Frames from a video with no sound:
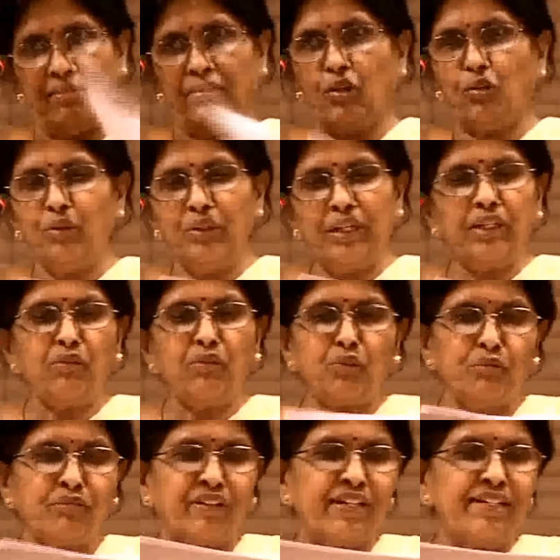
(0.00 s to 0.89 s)
Only
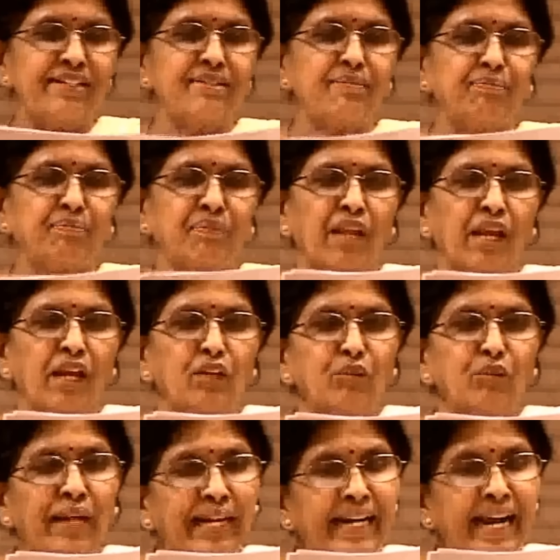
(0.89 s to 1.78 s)
2 words.
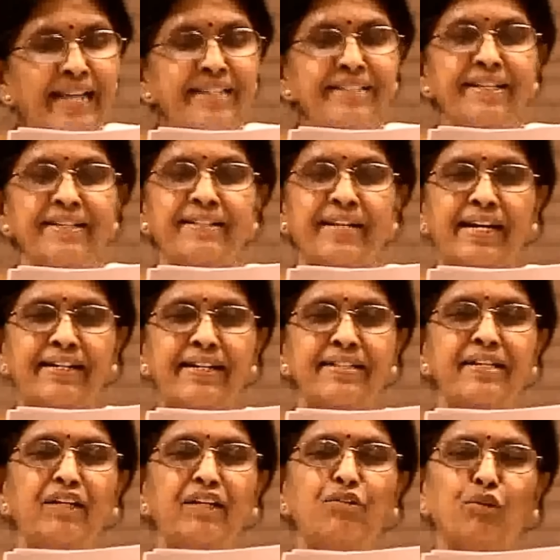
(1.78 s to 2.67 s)
To enhance the
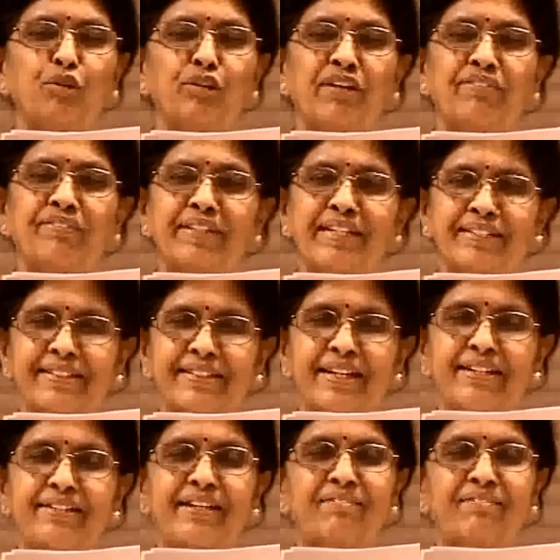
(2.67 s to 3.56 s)
status and role of
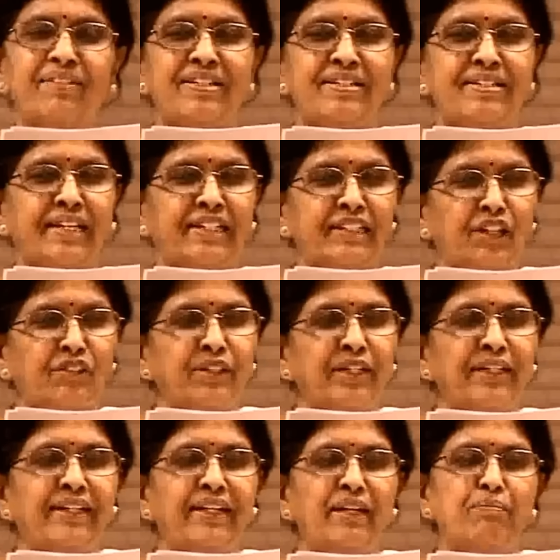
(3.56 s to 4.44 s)
Transcreation, which is
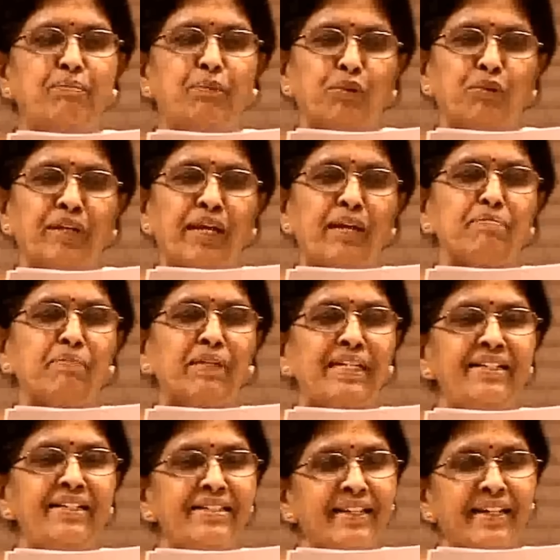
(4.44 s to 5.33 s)
undoubtedly proved a
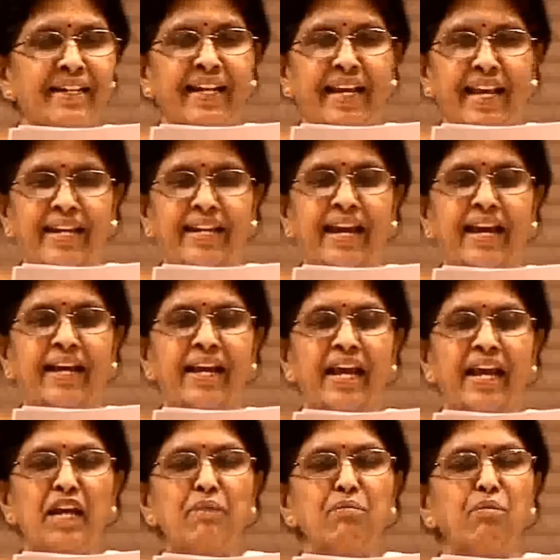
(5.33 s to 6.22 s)
money-churning area
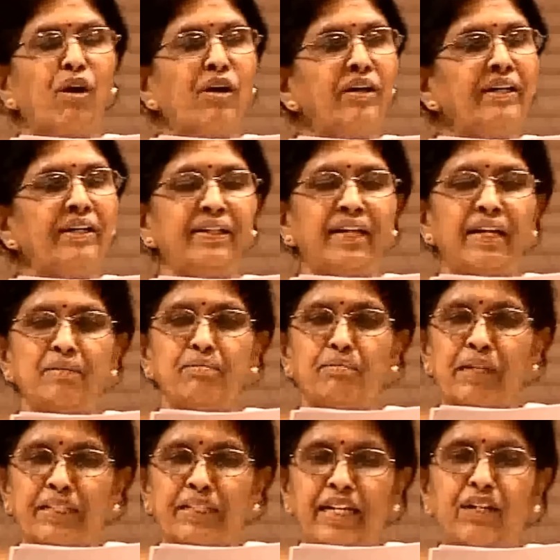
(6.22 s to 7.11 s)
in modern,
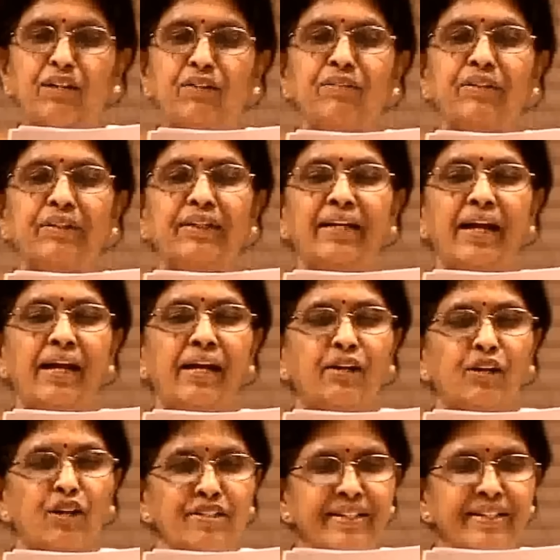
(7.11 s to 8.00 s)
multilingual,
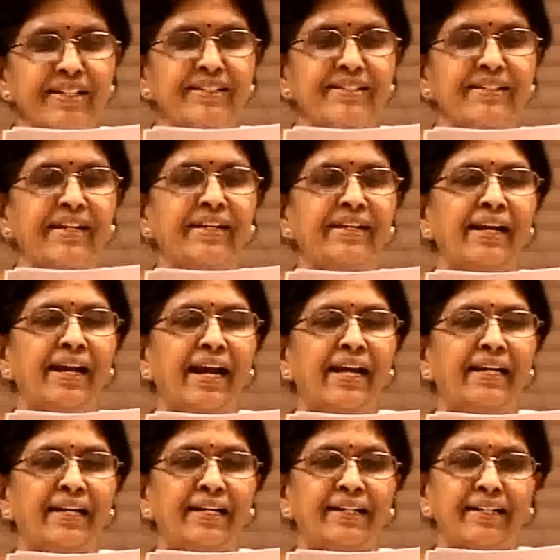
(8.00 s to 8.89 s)
cross-cultural
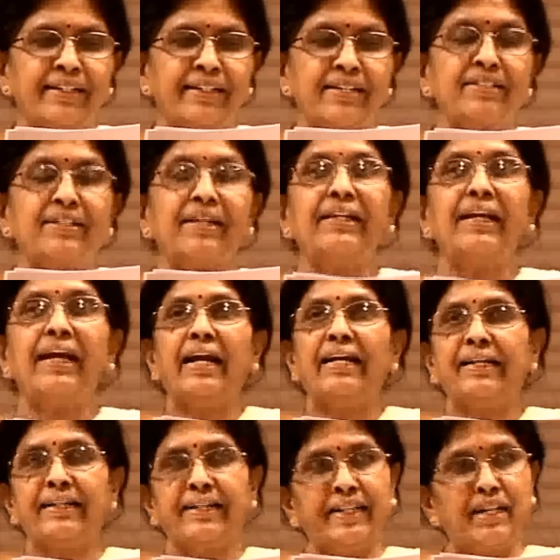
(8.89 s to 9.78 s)
and international
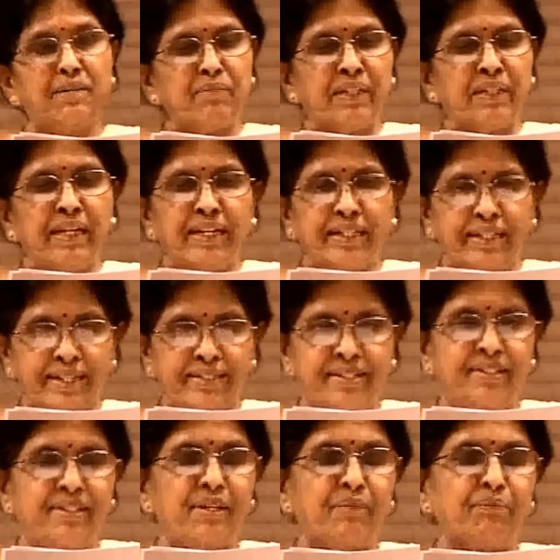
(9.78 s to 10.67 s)
entertainment
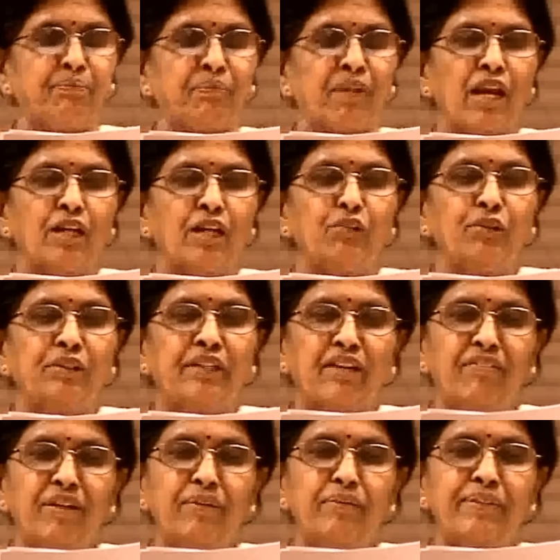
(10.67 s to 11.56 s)
industry. To
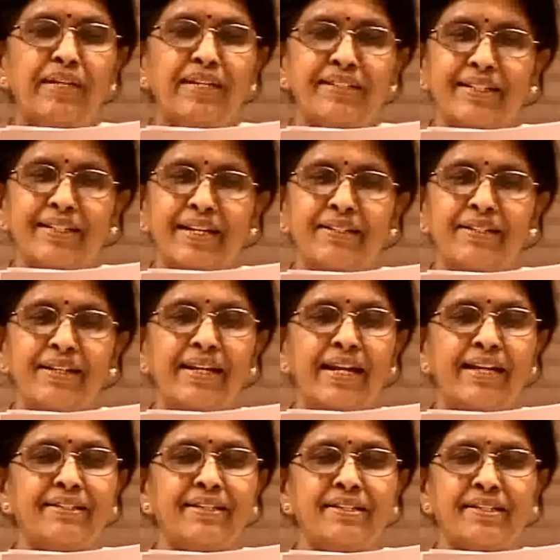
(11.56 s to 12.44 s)
develop
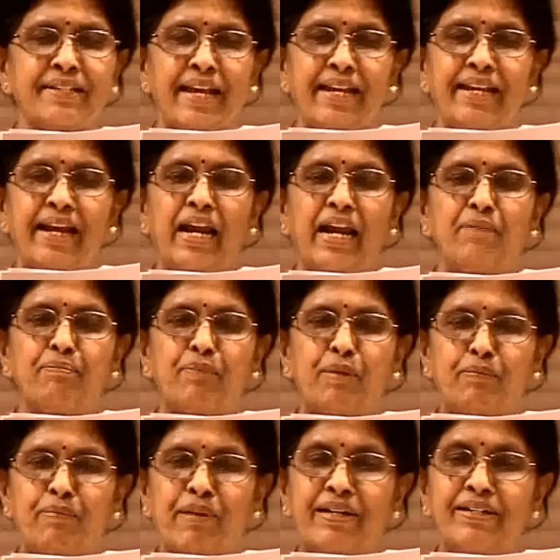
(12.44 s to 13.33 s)
Transcreation as a skill and
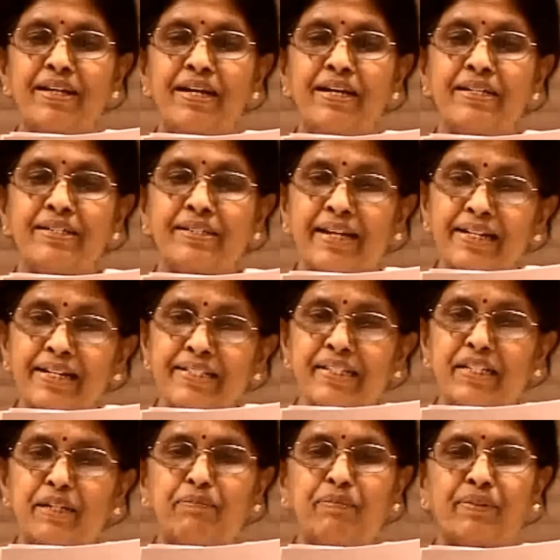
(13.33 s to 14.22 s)
prepare skilled
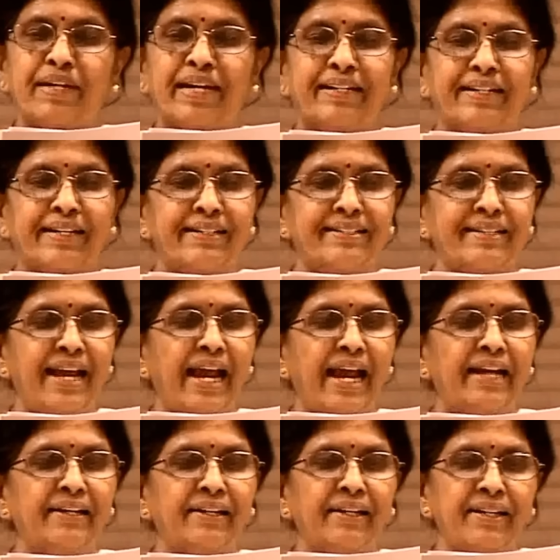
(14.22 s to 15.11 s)
script writers
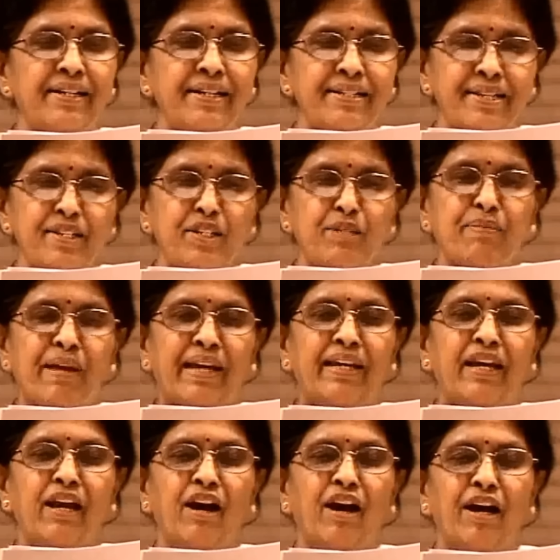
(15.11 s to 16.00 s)
and lyricists
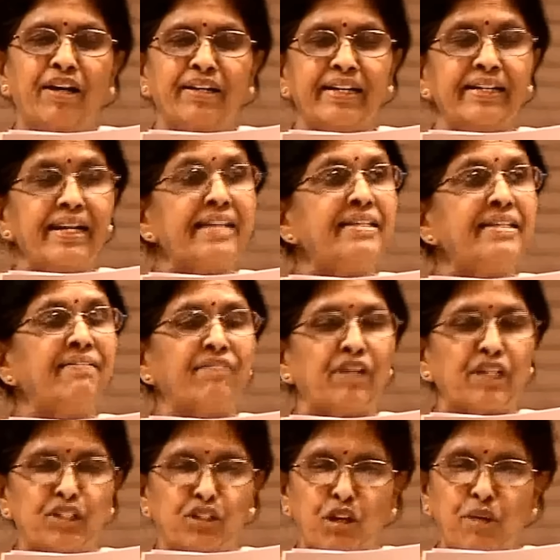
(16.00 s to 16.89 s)
by organizing
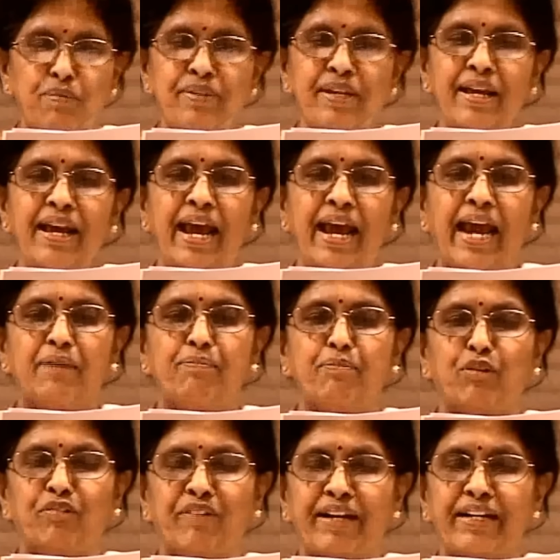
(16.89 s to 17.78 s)
workshops
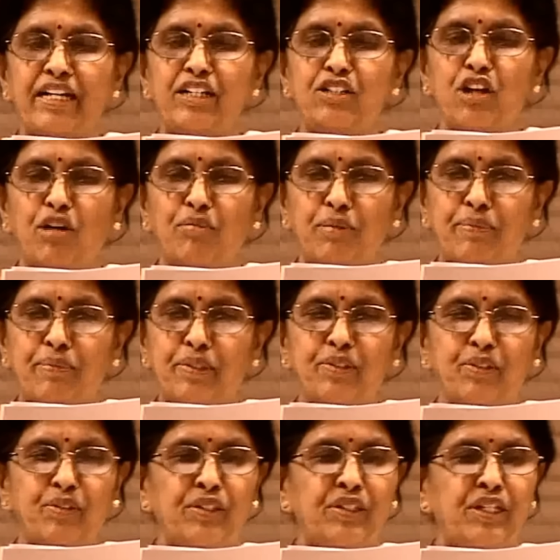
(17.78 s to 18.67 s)
and providing job
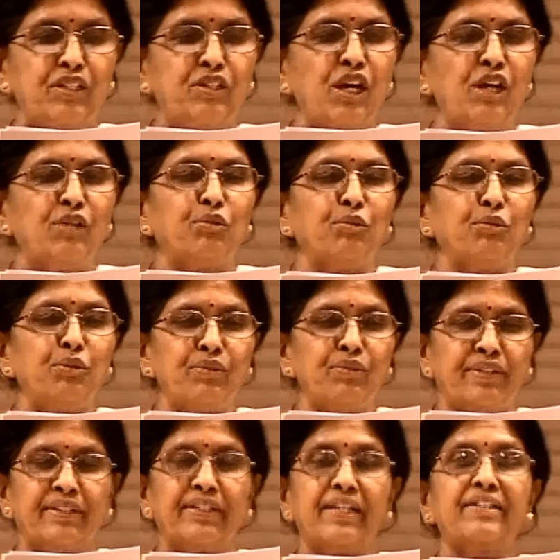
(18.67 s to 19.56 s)
opportunities to
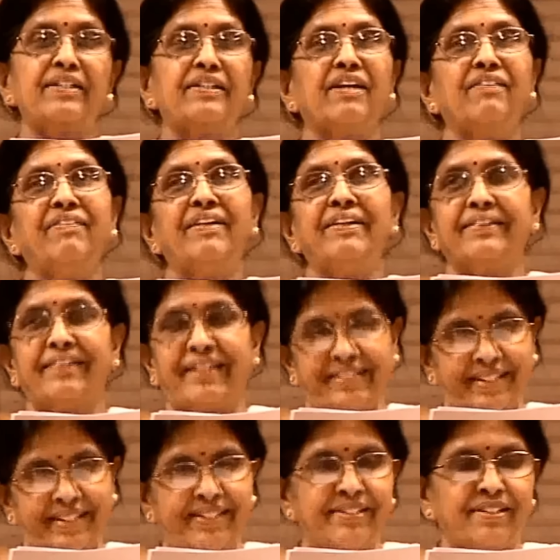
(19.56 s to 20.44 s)
new generation of
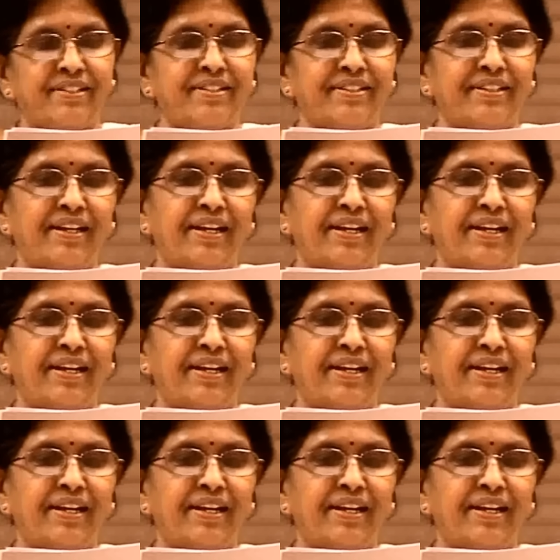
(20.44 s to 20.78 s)
translators.